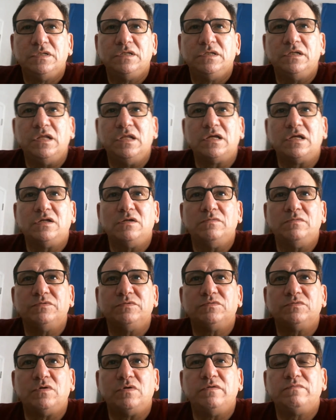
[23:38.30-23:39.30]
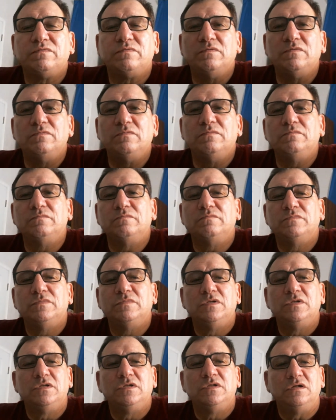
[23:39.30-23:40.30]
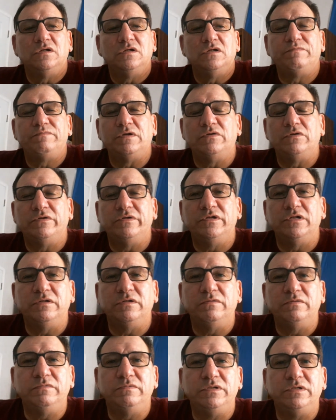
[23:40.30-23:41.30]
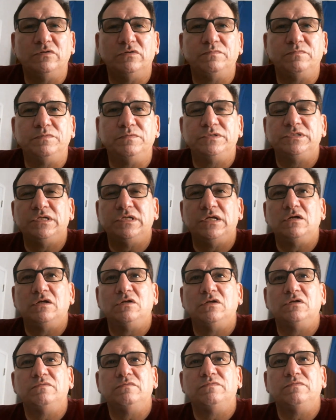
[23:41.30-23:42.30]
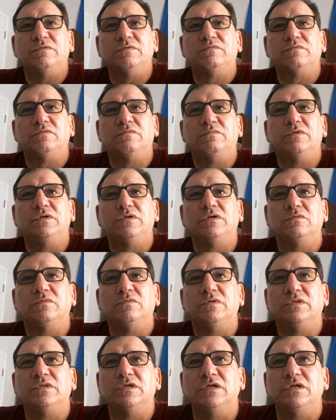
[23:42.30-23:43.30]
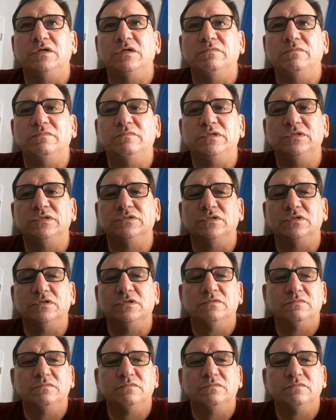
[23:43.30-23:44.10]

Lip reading: And that comes right from a fellow named Neil Patel, if you're familiar with him. He's